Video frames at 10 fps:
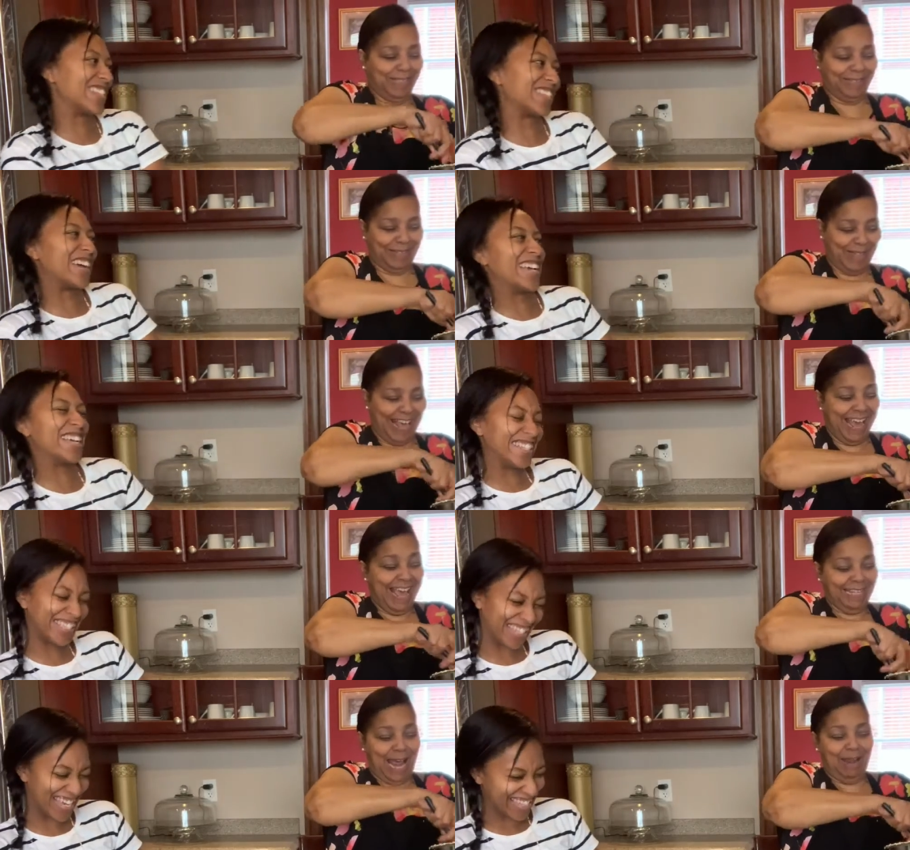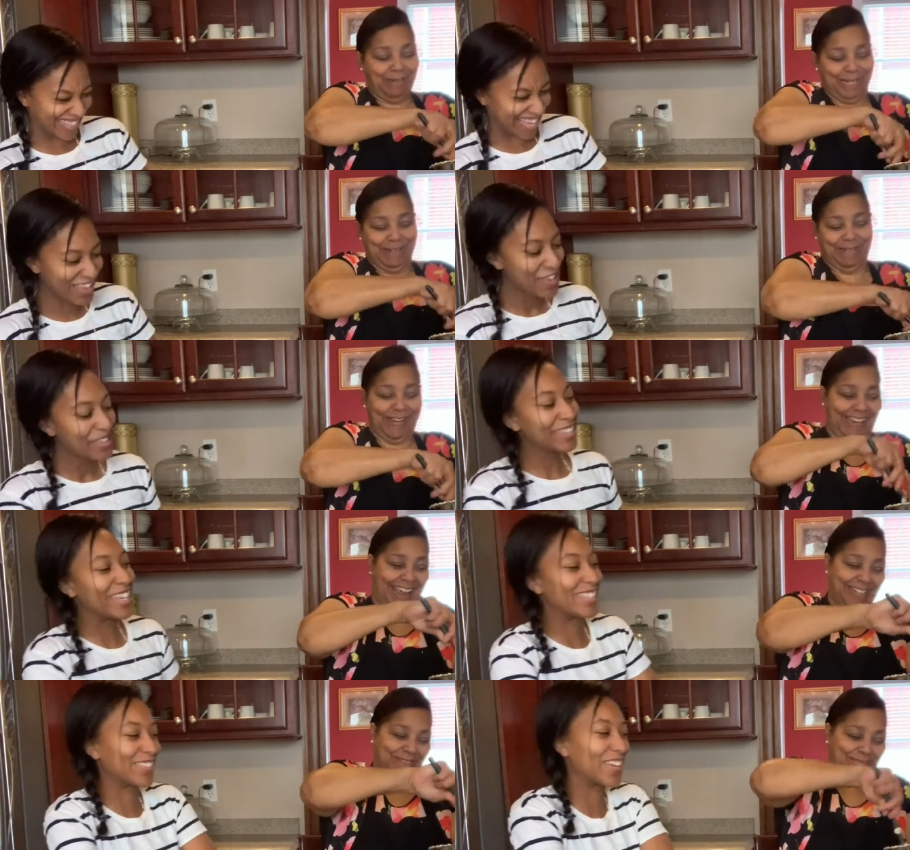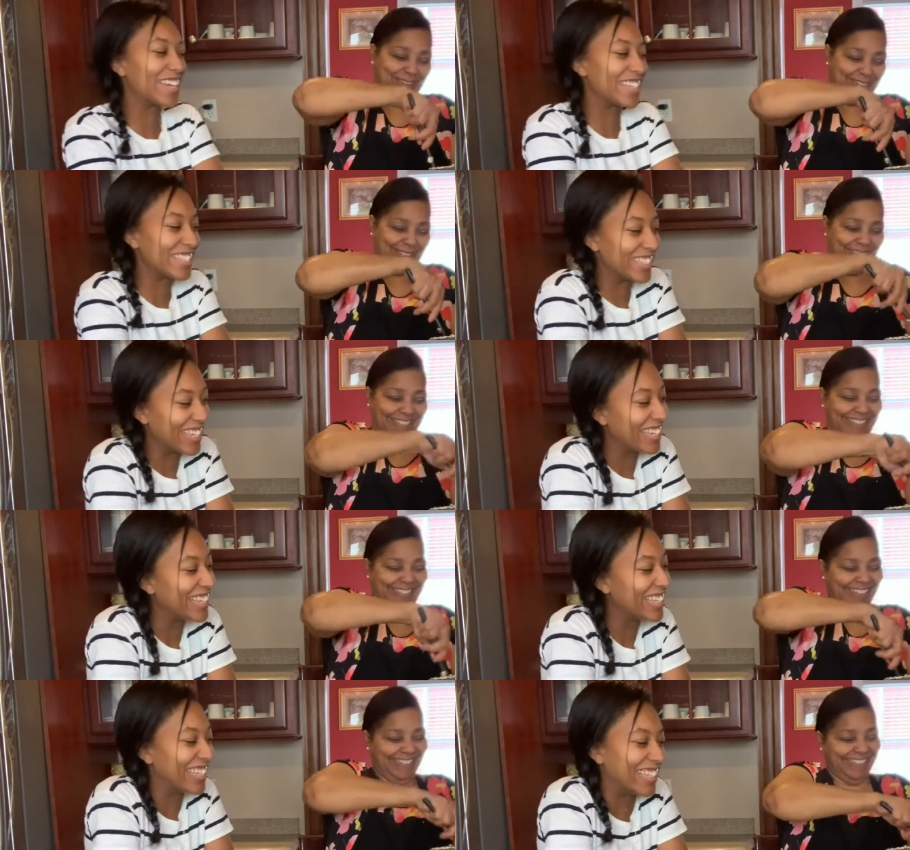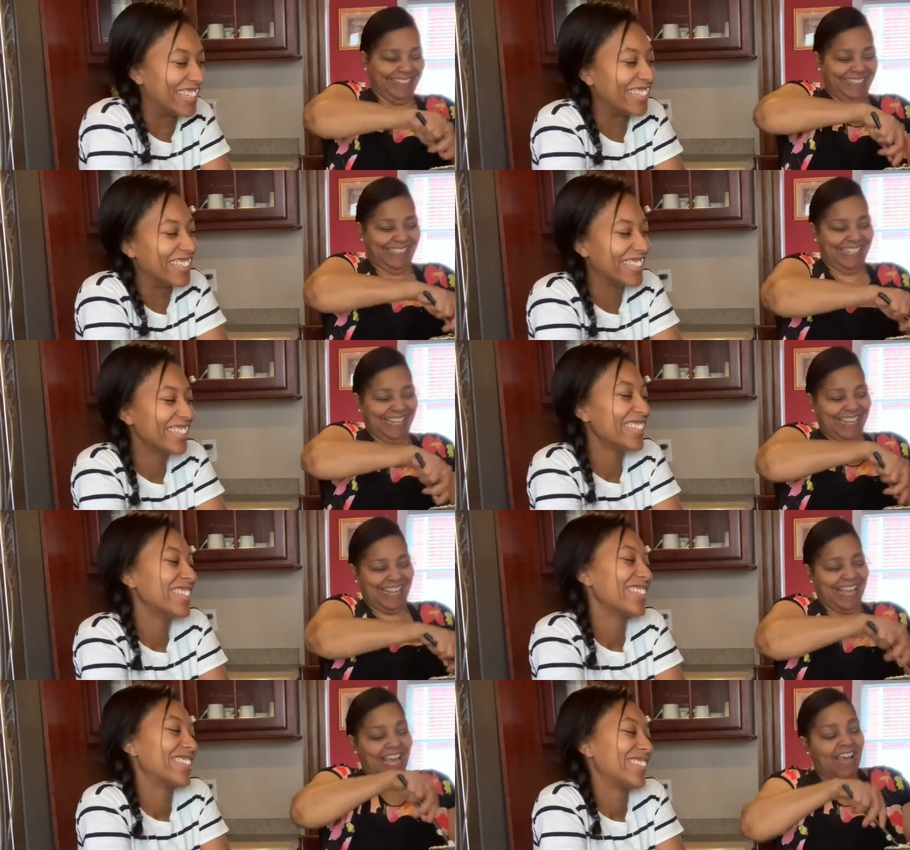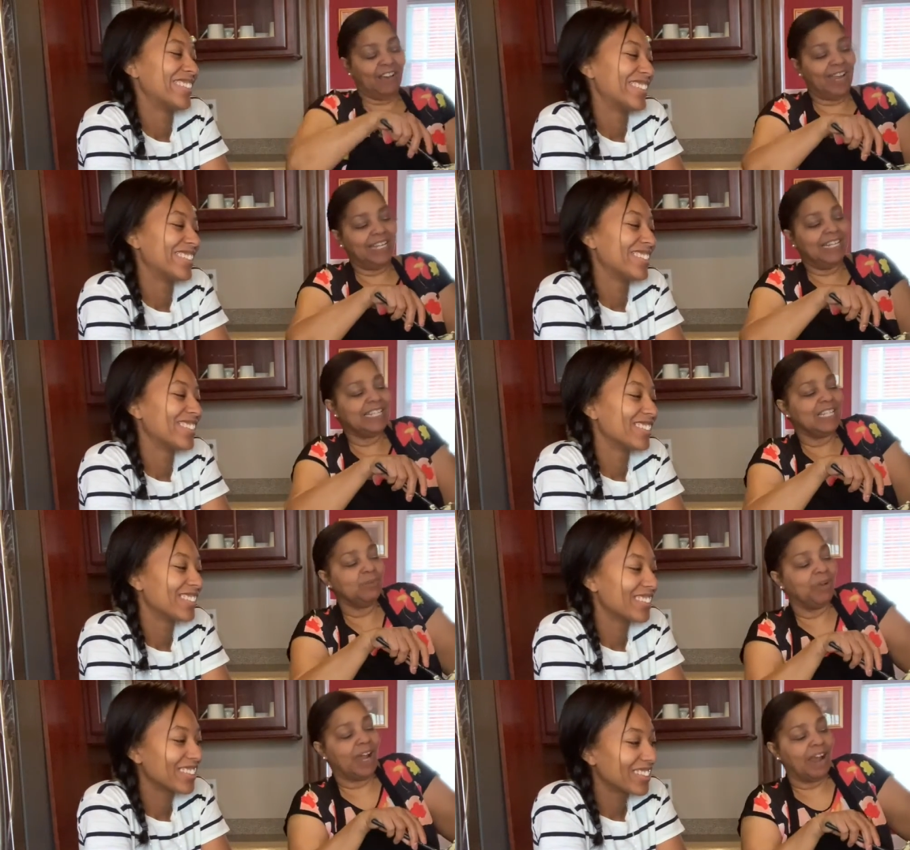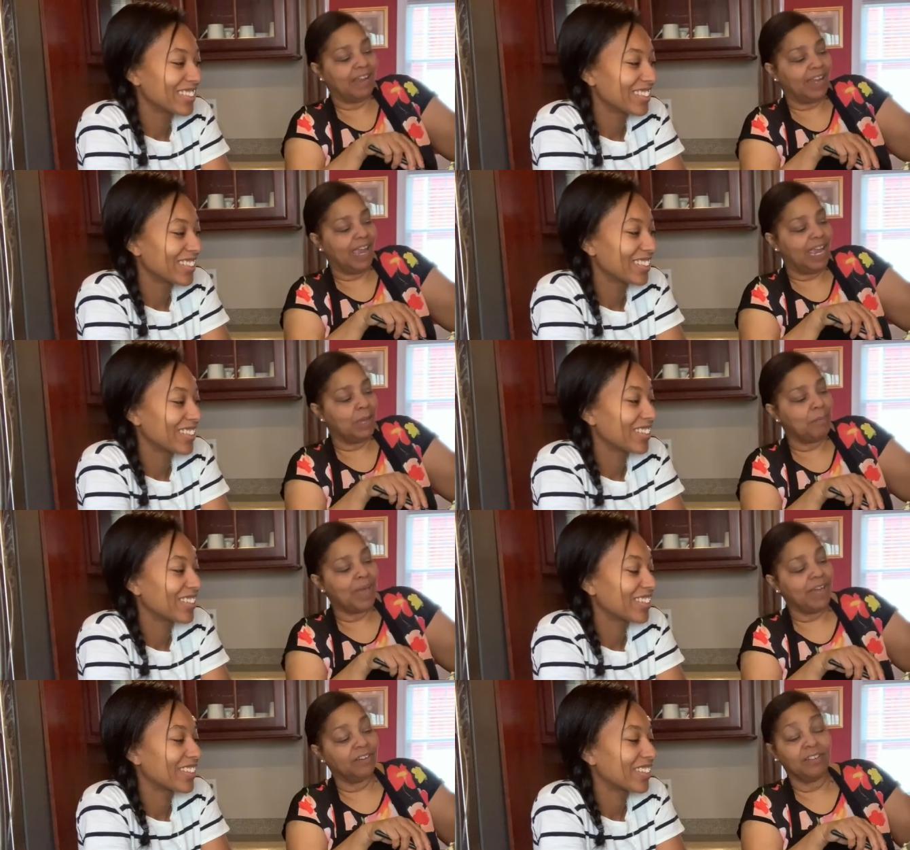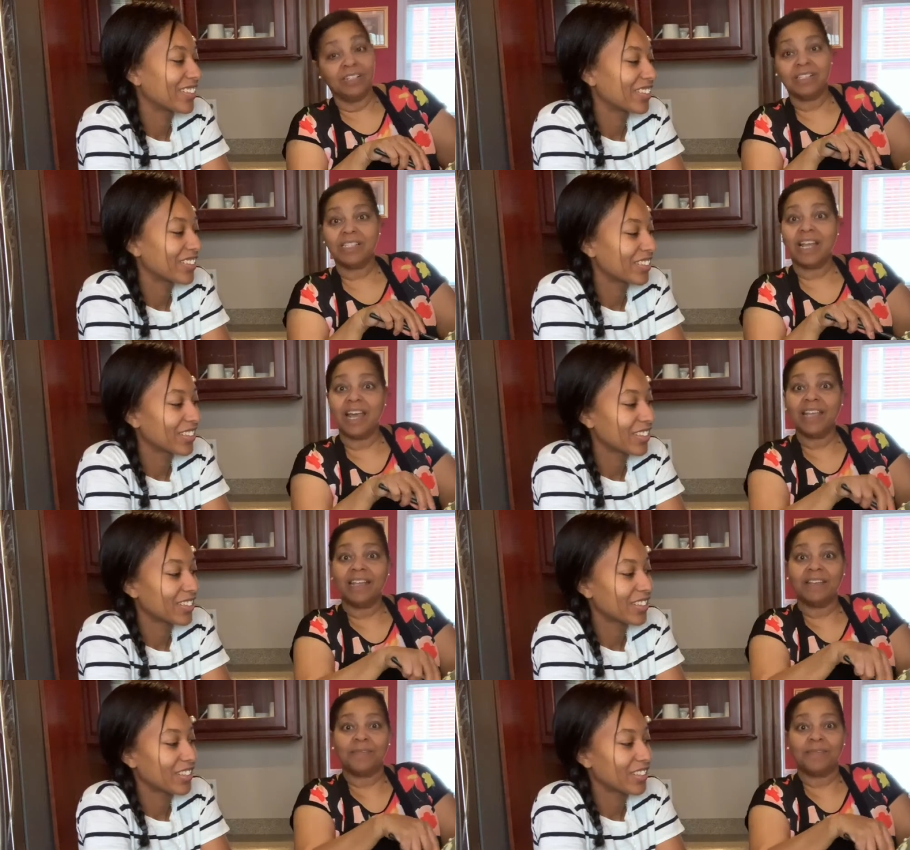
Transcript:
Speaker 1: that's why I said That's why I said it. okay, this is what our cake batter looks like.